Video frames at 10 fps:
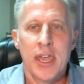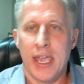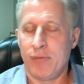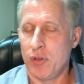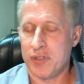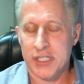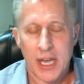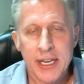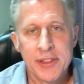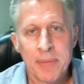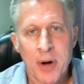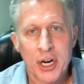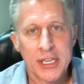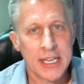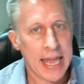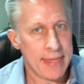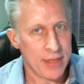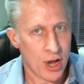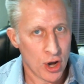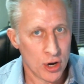If you've studied the market and
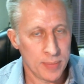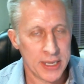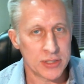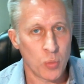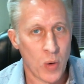the home is